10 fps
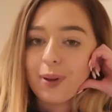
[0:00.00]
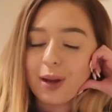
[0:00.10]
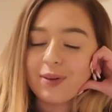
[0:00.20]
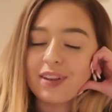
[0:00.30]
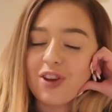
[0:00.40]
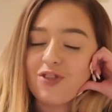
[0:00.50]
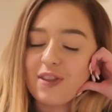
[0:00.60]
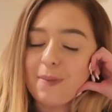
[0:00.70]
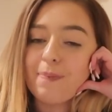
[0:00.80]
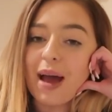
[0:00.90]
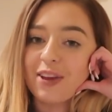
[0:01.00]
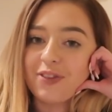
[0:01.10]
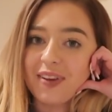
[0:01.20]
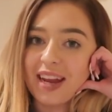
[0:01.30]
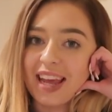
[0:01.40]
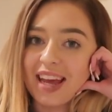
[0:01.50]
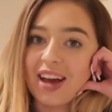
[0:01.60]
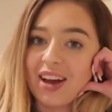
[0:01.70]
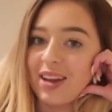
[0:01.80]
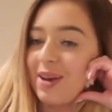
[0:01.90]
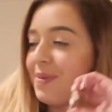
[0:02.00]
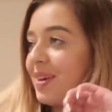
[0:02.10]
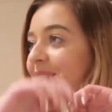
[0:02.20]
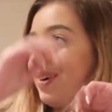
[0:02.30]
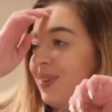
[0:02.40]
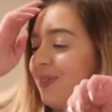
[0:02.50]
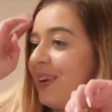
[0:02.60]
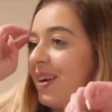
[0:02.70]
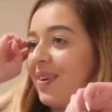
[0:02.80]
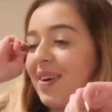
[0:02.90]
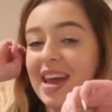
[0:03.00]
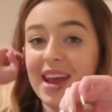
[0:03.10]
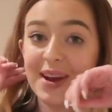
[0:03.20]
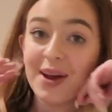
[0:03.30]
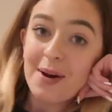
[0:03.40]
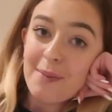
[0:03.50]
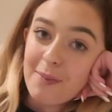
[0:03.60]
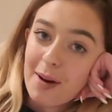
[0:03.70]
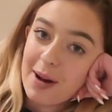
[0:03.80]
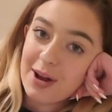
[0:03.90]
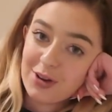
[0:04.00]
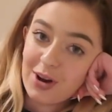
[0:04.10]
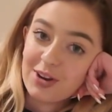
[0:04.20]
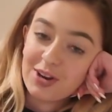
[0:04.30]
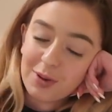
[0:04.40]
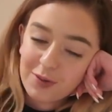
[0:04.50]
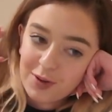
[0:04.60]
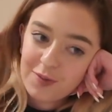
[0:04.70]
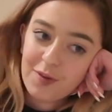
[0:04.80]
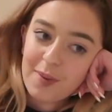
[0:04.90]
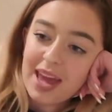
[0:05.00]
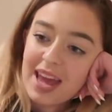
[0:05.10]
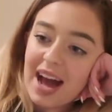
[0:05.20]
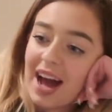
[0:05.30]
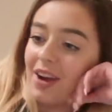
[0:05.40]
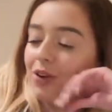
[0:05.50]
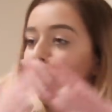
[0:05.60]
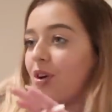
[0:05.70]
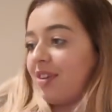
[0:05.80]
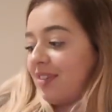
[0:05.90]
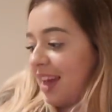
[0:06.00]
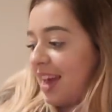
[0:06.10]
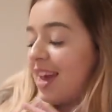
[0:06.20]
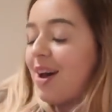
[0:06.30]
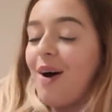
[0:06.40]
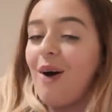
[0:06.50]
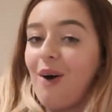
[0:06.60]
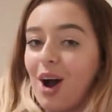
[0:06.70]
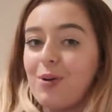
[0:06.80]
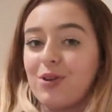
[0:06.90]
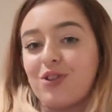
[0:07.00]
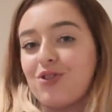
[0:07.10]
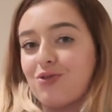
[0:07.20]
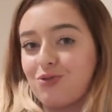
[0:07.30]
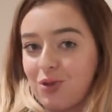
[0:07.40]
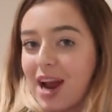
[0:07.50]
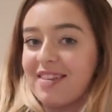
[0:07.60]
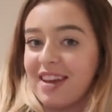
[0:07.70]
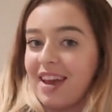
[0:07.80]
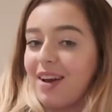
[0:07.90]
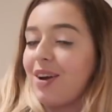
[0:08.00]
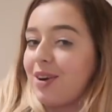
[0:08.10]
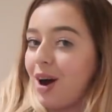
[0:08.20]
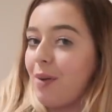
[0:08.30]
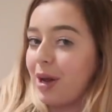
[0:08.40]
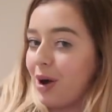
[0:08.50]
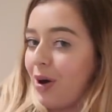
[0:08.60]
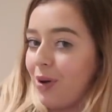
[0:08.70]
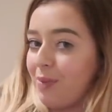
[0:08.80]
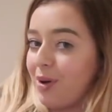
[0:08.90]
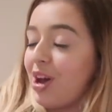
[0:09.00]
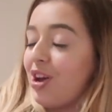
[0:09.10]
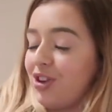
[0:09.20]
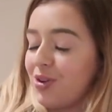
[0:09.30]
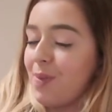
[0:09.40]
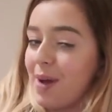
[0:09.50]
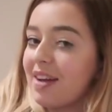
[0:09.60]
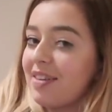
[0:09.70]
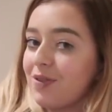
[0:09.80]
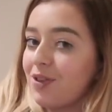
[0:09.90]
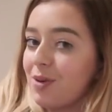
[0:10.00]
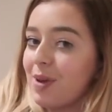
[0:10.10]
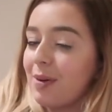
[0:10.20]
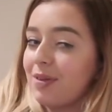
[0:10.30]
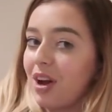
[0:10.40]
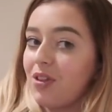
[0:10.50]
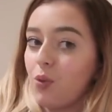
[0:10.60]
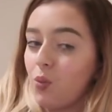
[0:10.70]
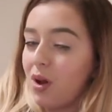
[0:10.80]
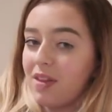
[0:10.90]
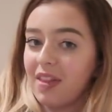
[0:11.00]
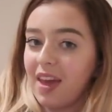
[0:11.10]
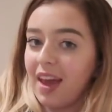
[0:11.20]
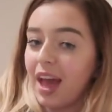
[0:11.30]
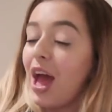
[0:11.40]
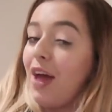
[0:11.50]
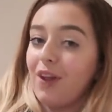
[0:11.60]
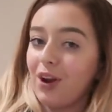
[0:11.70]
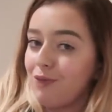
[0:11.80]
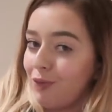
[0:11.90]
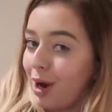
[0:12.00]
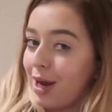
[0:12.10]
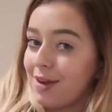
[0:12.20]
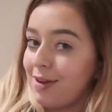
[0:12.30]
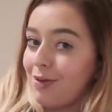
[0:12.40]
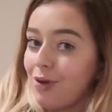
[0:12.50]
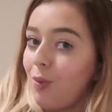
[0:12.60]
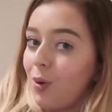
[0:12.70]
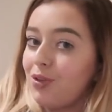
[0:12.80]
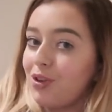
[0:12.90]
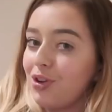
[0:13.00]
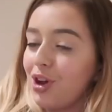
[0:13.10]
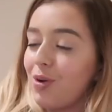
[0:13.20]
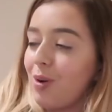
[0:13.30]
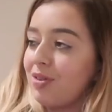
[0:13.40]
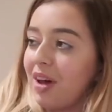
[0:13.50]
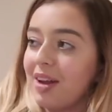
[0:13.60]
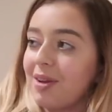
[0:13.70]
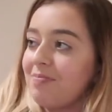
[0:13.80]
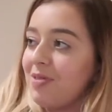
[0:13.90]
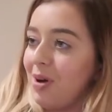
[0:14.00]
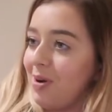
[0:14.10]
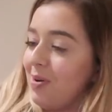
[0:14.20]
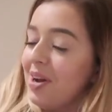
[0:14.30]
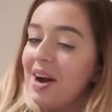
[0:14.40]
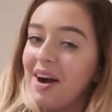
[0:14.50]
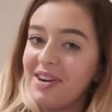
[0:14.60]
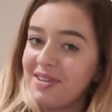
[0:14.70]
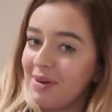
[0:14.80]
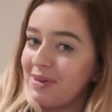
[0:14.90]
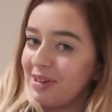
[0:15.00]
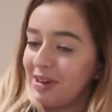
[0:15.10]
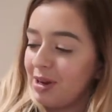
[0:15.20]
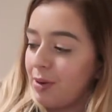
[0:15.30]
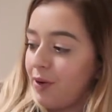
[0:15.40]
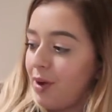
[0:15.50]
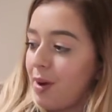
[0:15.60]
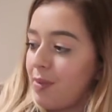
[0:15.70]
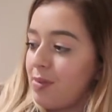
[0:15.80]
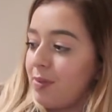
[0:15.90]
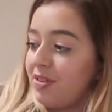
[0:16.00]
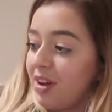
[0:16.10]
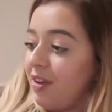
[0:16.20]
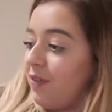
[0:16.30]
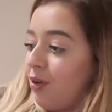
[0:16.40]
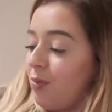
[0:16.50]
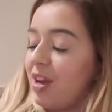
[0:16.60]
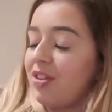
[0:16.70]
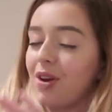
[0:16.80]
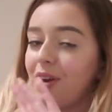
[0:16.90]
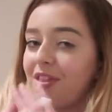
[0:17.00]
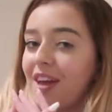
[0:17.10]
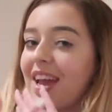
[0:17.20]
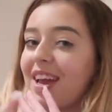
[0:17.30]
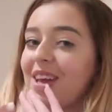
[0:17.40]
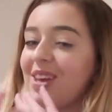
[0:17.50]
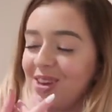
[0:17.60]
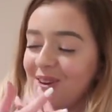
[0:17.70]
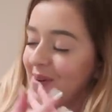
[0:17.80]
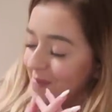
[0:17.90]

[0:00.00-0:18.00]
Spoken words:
But it was literally the best feeling earlier because when I got in, Mum had tidied my room for me, and honestly, I was dreading coming home to a messy room. It was like the one thing that I really did not want to do. I was like, no, I don't want to tidy my room, and my mum's done it for me, so thank you,